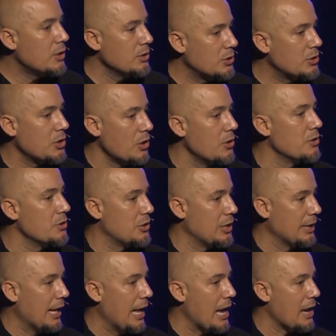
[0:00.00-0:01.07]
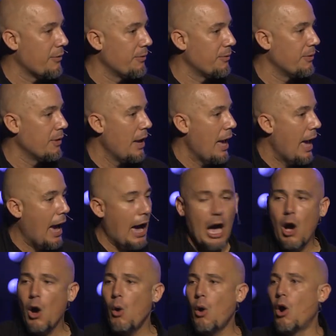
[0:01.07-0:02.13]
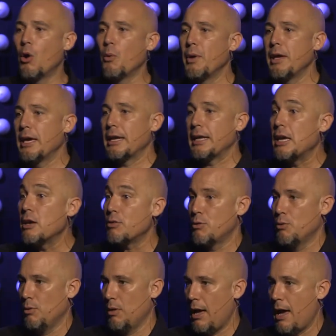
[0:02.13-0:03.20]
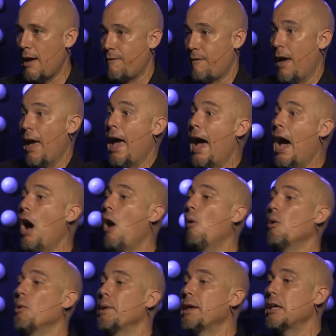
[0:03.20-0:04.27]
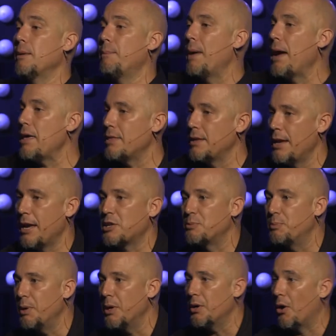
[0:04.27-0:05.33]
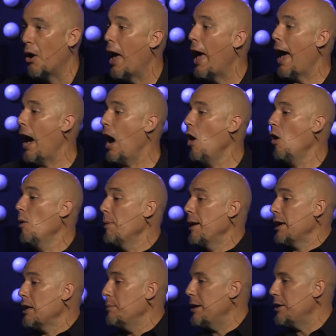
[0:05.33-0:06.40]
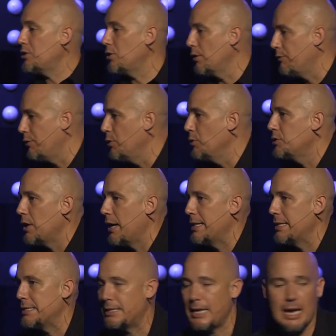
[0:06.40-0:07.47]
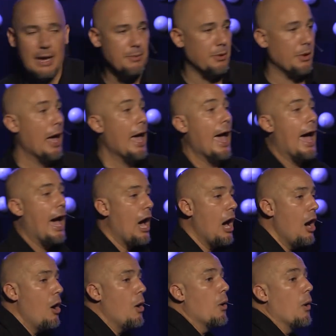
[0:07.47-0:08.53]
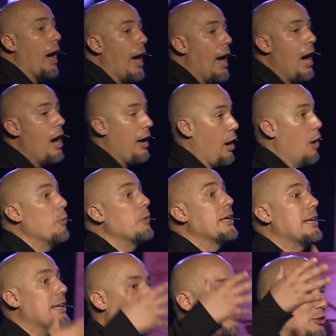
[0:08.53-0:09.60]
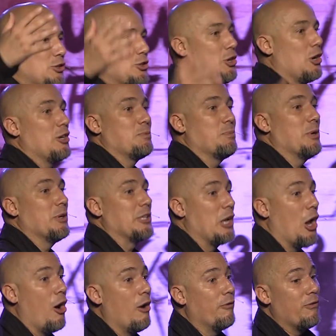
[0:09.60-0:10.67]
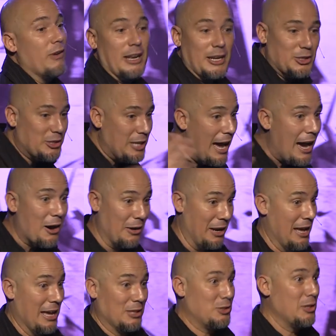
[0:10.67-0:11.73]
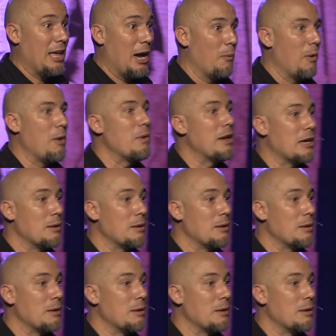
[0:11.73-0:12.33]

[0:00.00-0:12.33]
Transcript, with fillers: concerns in life. How are we going to get through life? How are we going to pay the next bill? How am I going to make sure food's on the table? How, how, how are we going to get this church building all finished out so that way we